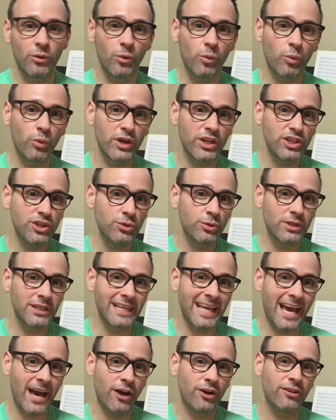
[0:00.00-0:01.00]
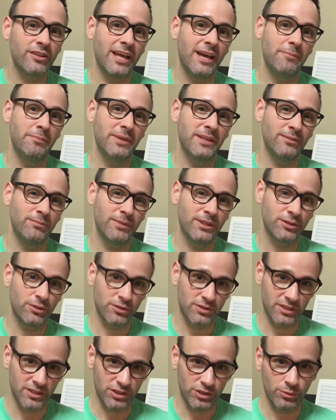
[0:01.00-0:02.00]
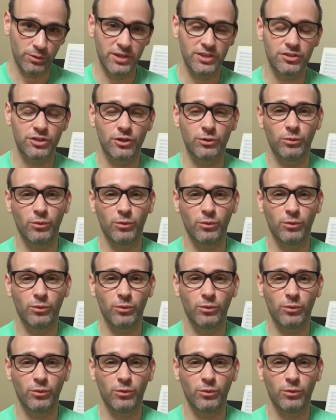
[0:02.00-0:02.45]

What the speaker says: when you encounter that mental situation,